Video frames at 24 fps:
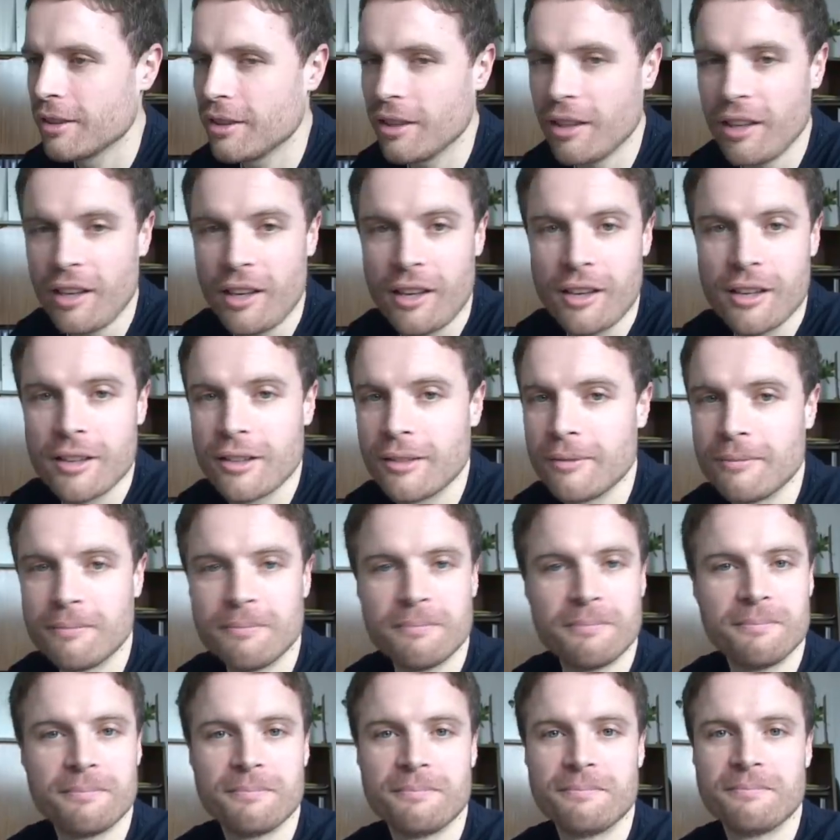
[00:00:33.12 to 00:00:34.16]
Yeah,
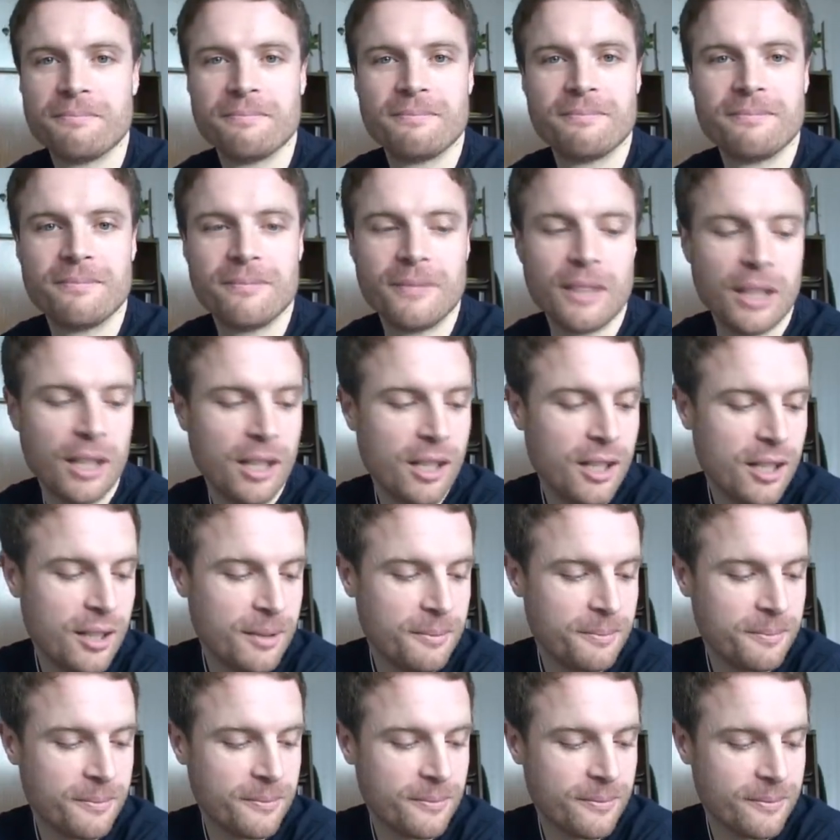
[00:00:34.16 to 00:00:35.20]

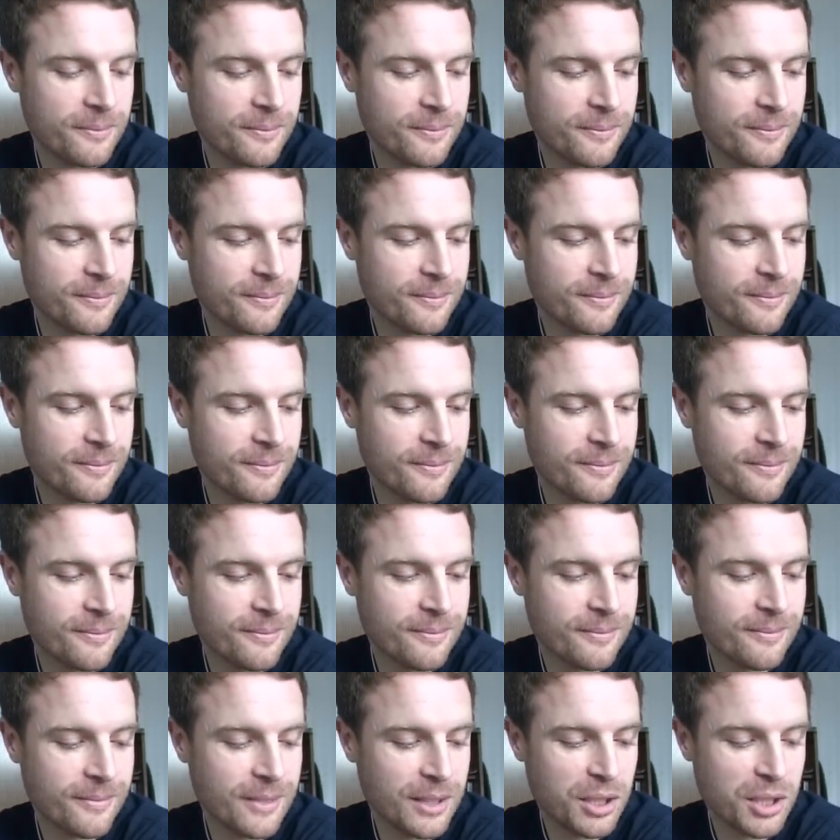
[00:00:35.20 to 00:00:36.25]

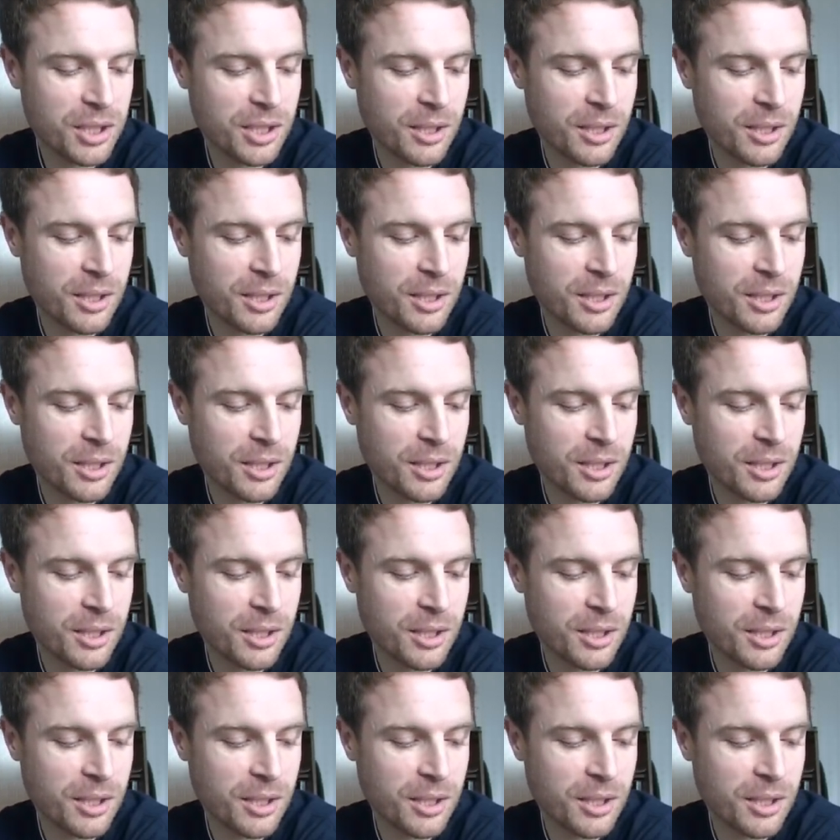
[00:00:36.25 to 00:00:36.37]
it's